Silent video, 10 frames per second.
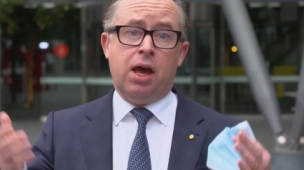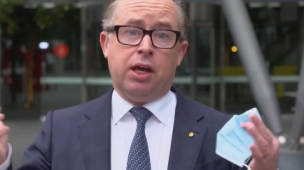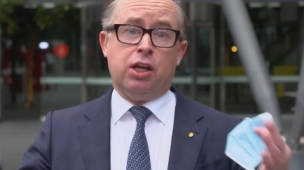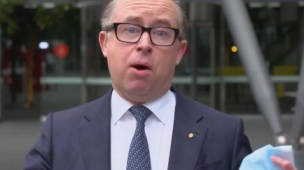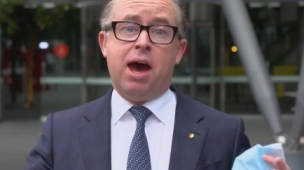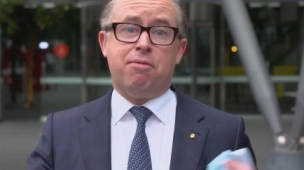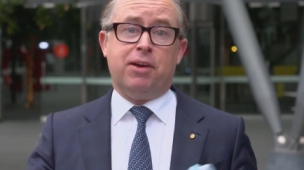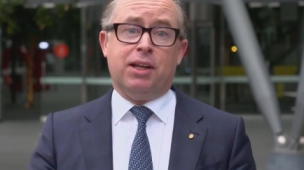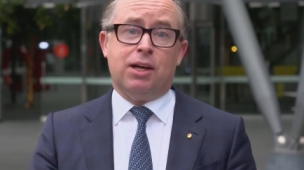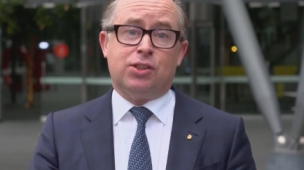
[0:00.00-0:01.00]
You know,
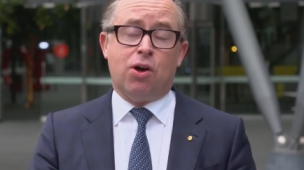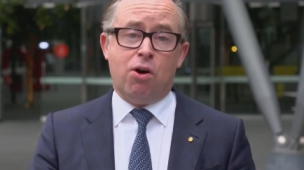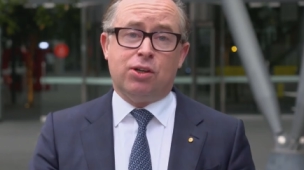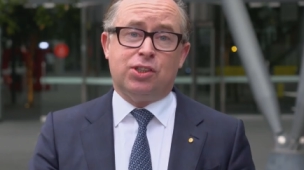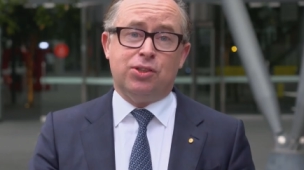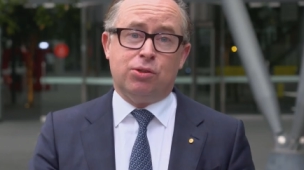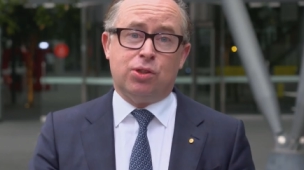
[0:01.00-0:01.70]
having talked to